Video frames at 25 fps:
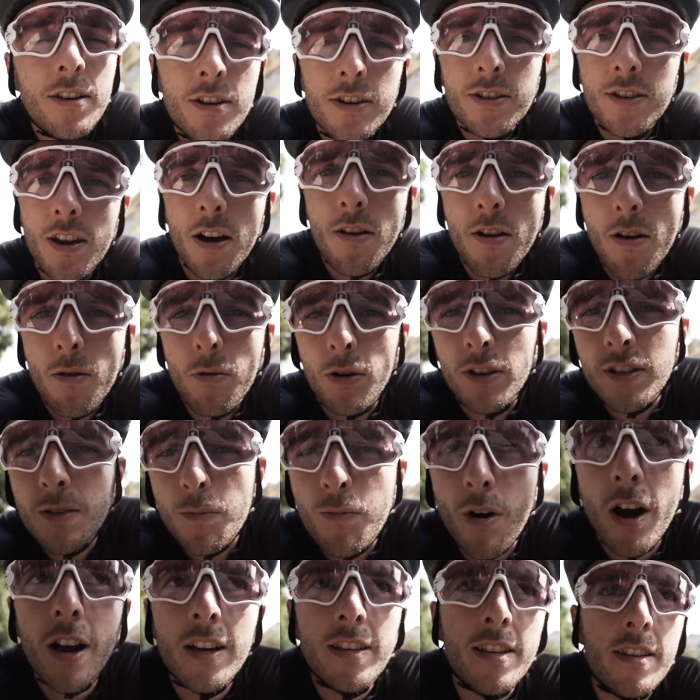You just don't know what
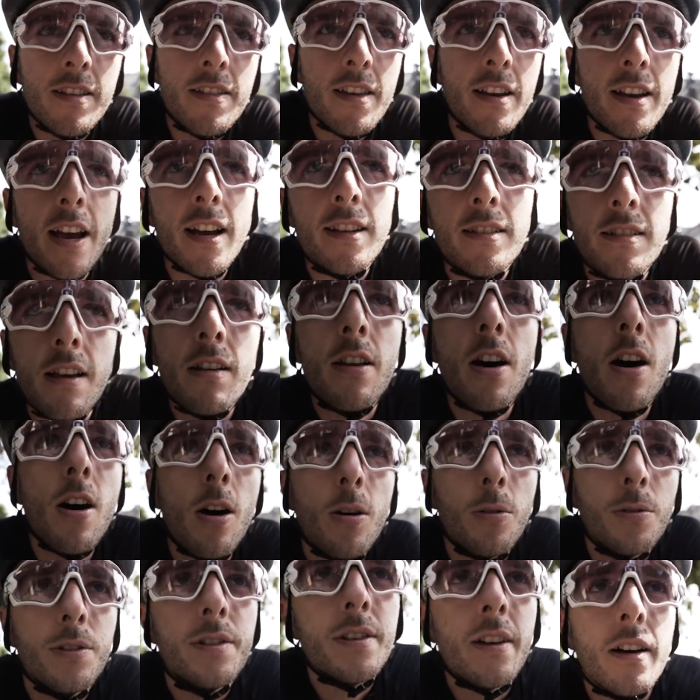surprises the days are gonna hold.